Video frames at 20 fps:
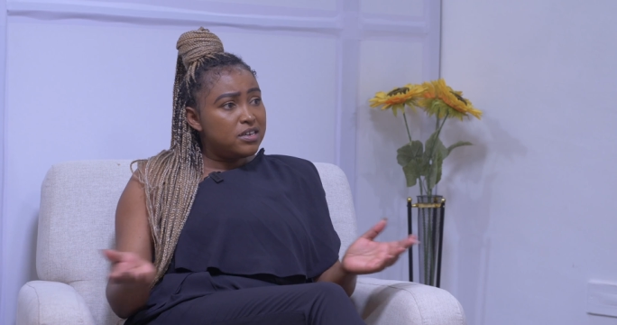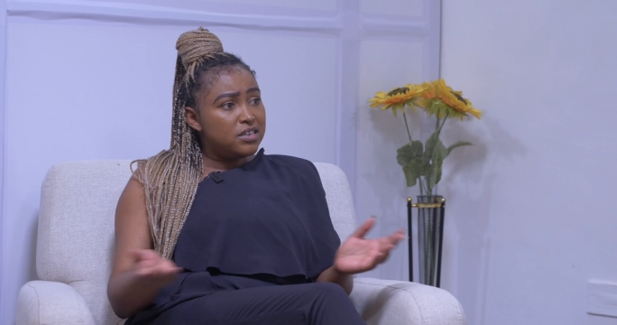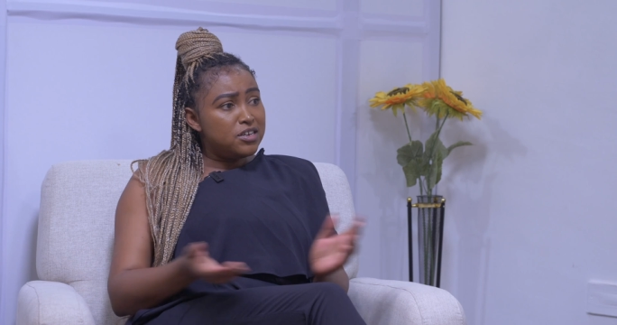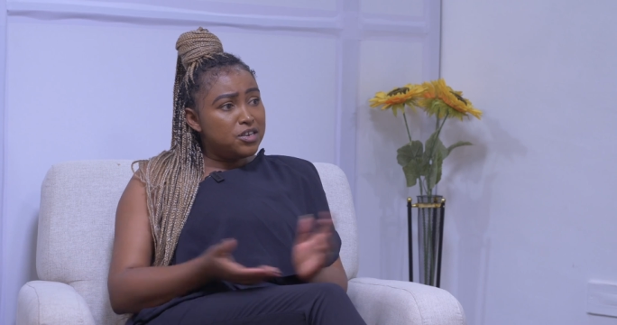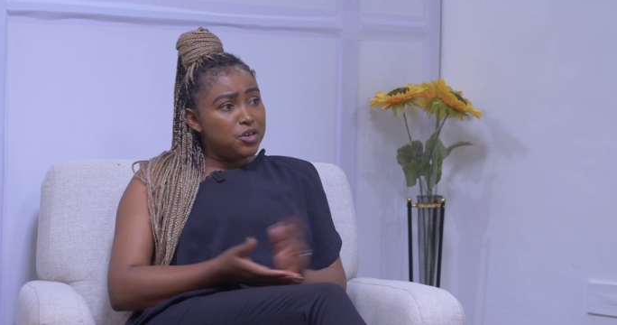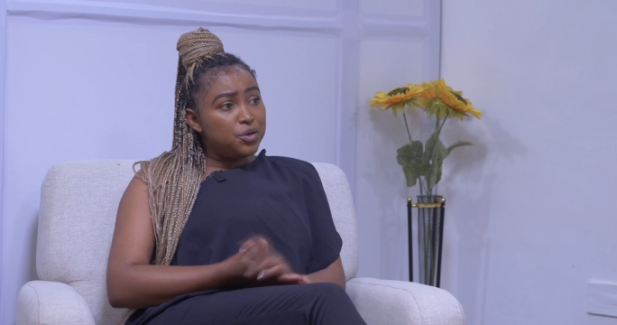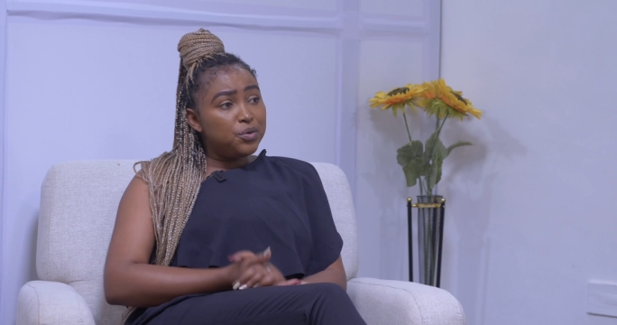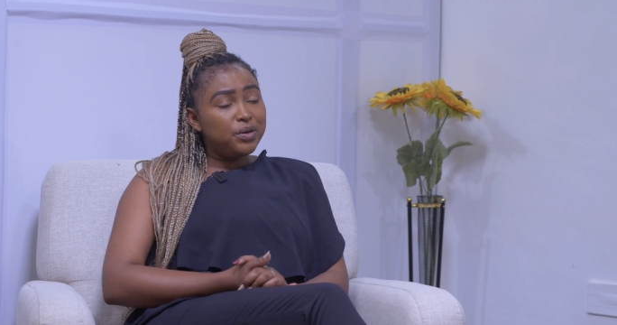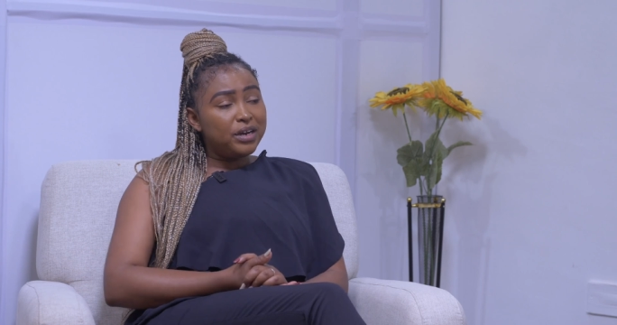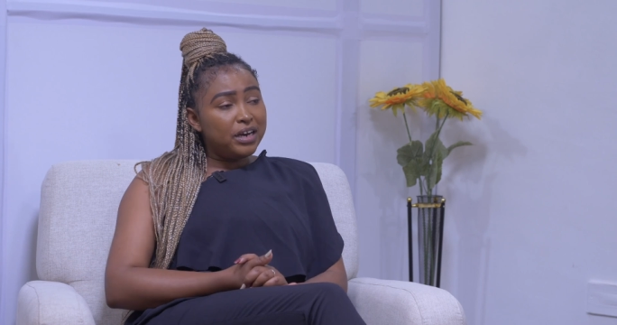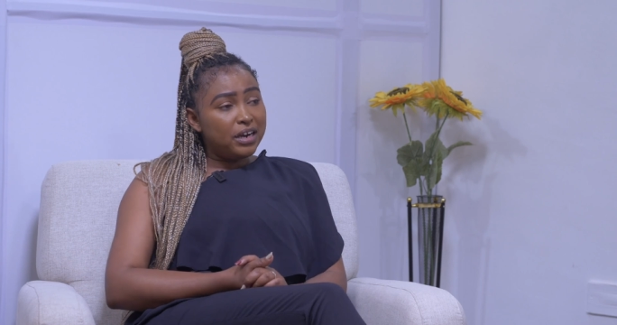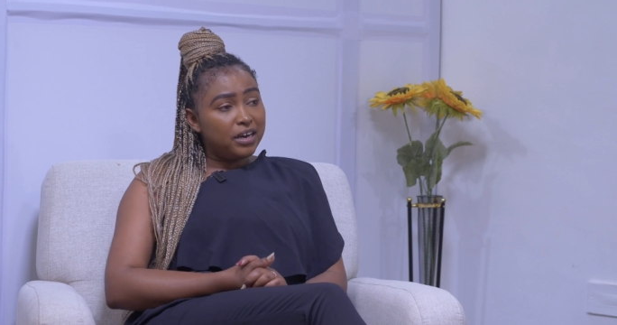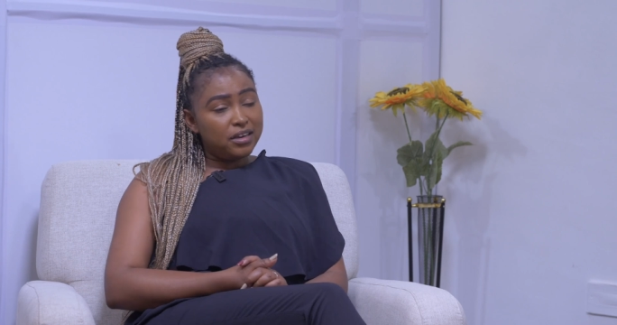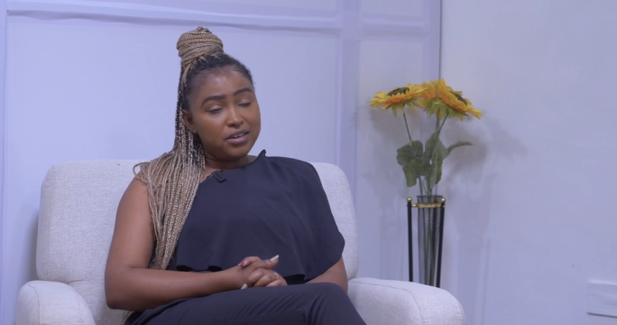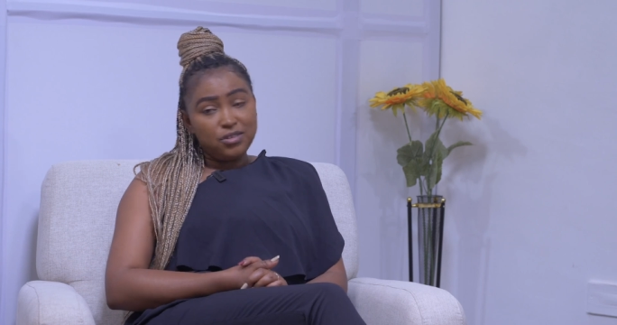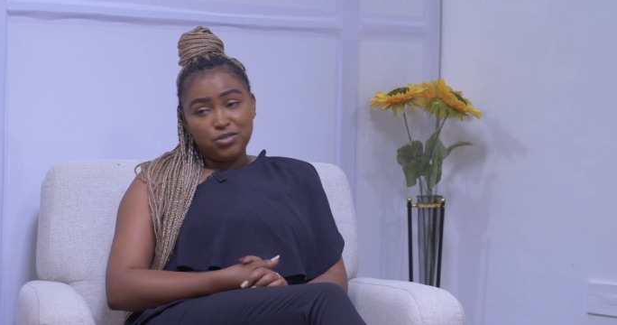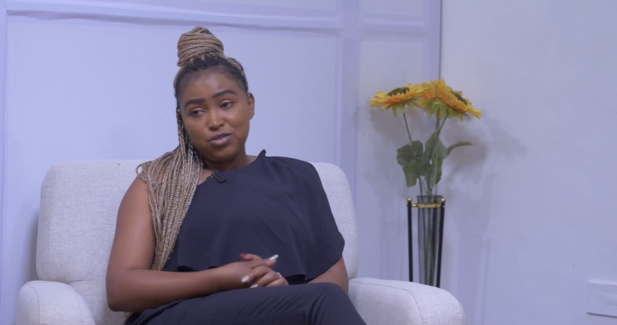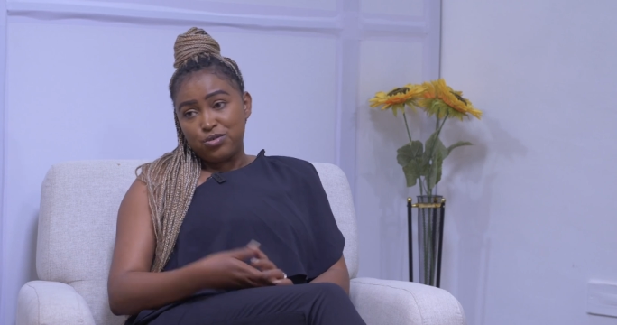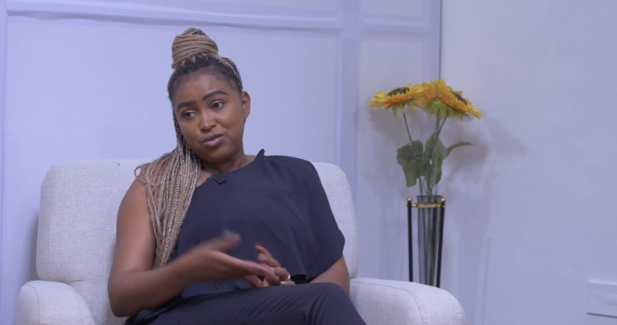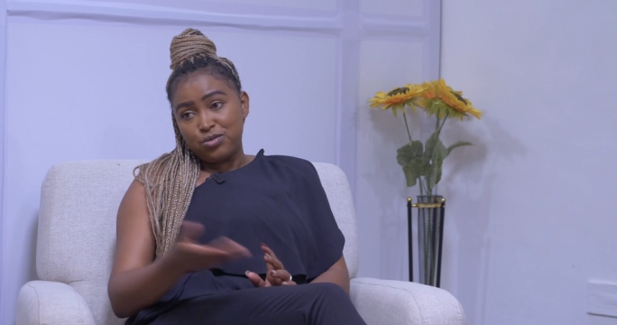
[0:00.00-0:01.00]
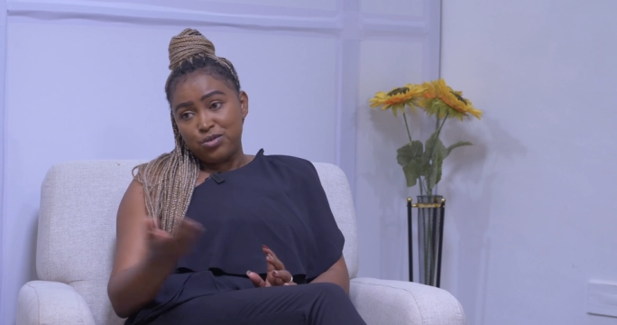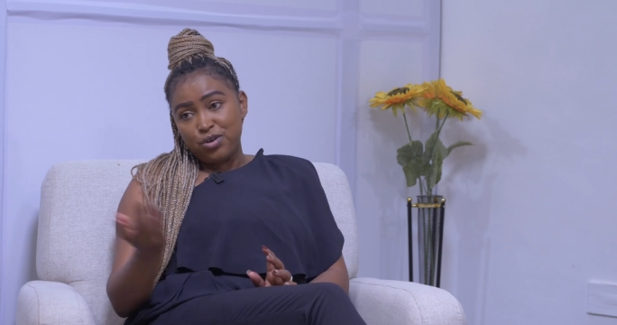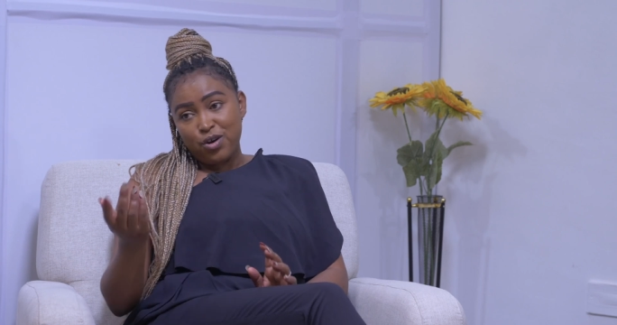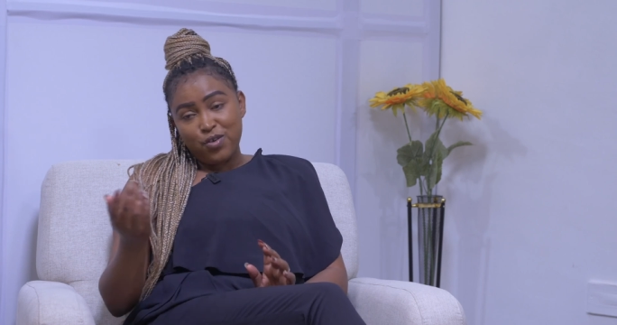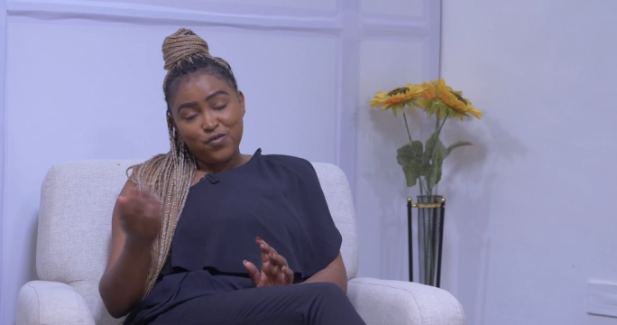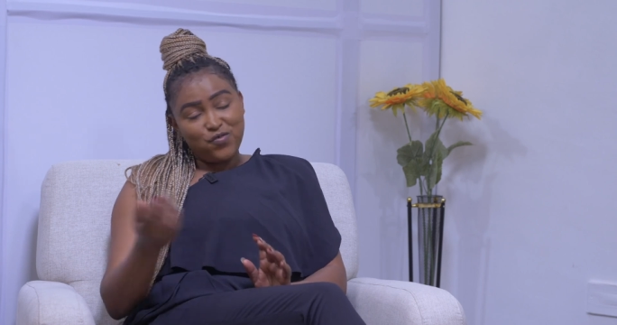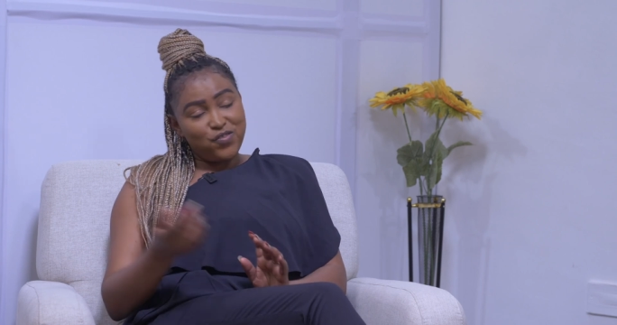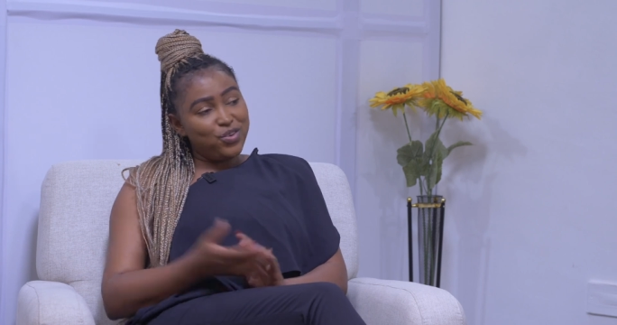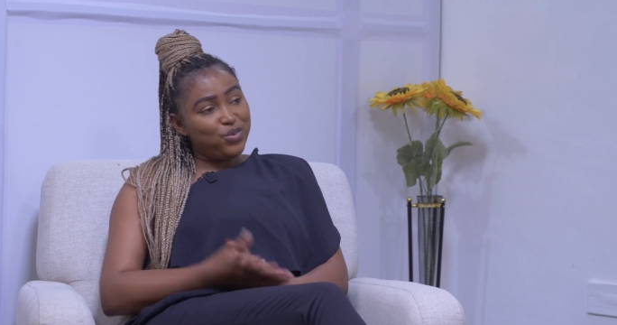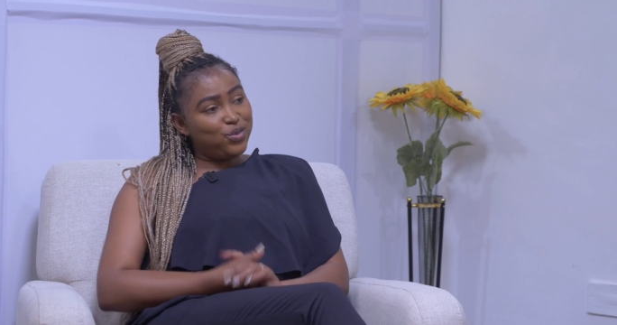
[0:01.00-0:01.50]
New Year to
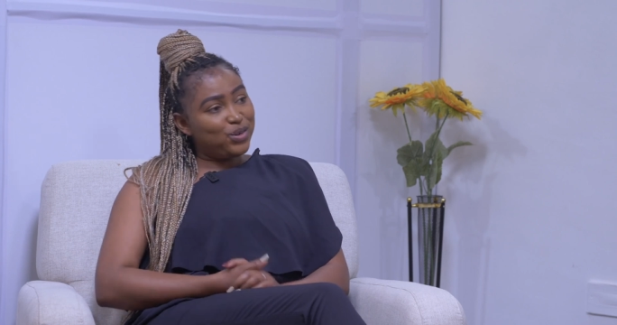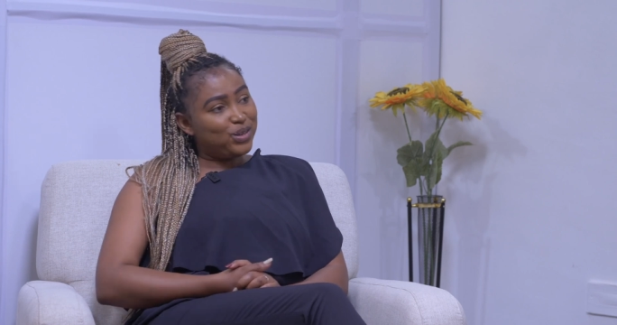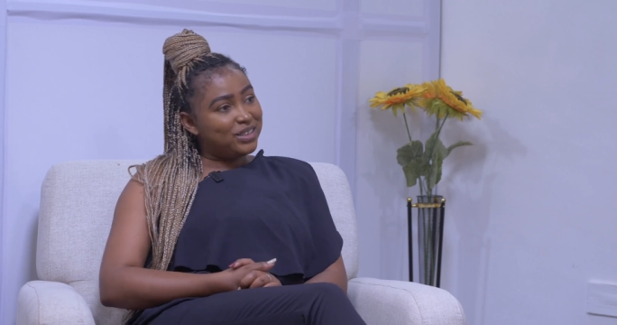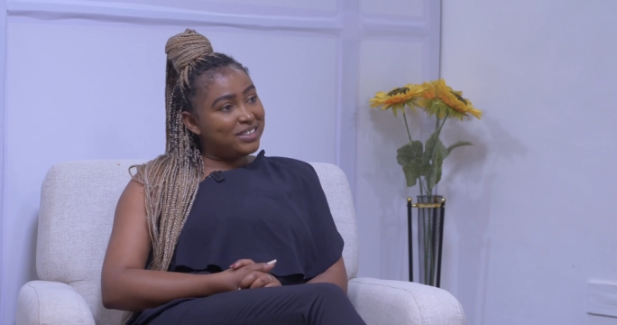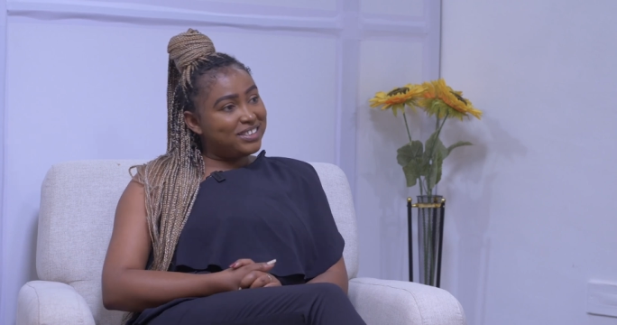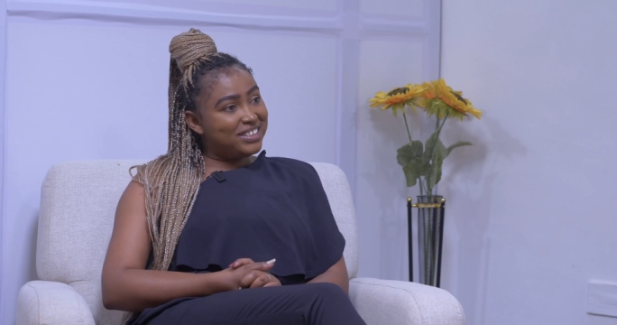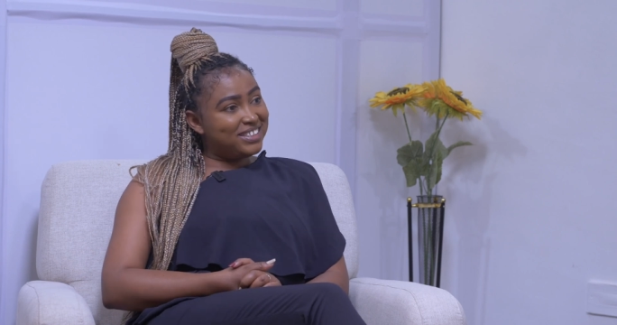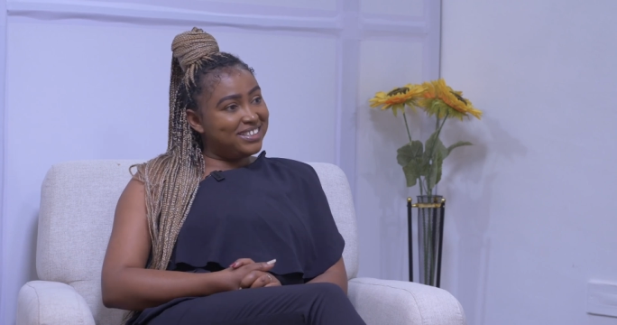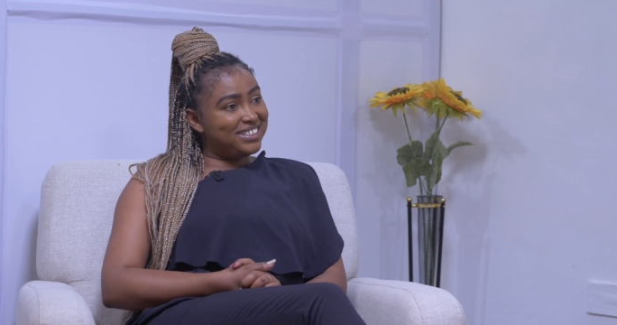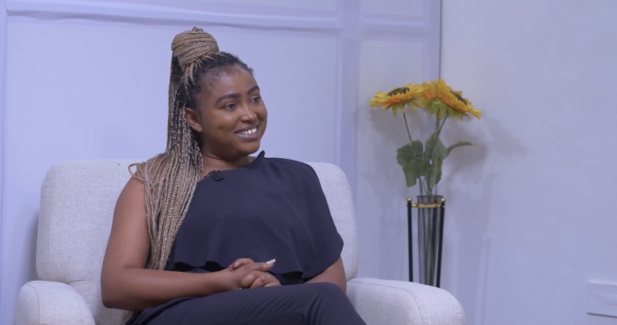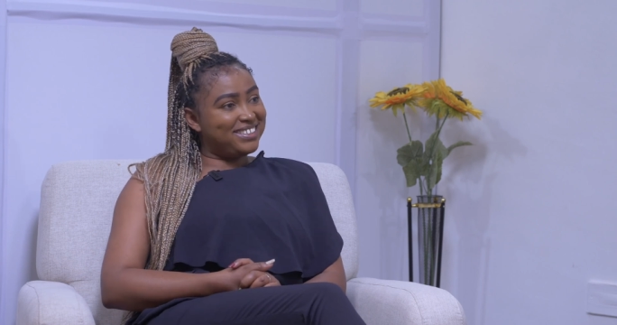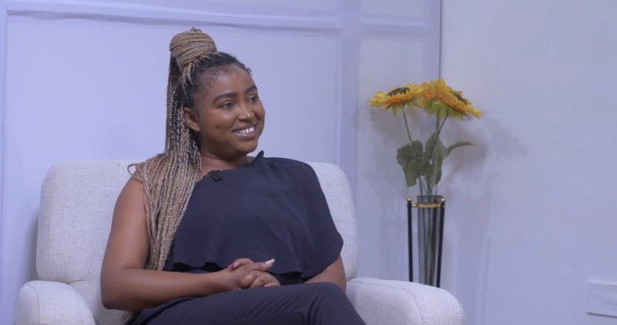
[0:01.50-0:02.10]
our viewers?